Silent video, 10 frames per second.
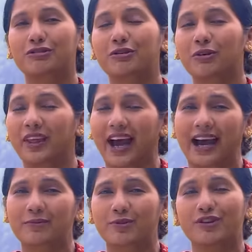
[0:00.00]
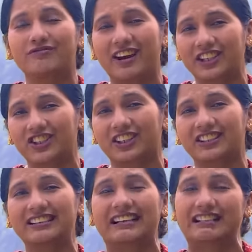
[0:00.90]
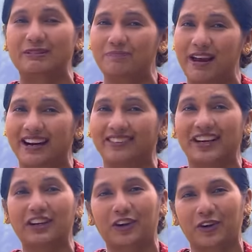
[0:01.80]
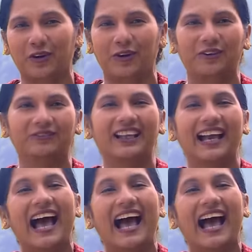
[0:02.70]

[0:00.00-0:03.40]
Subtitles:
true that prevention is better than cure.